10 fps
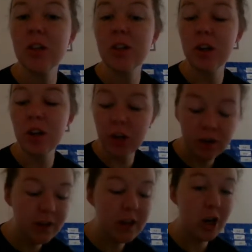
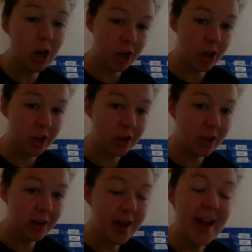Irving
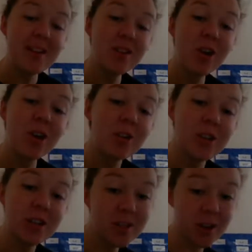and Urgent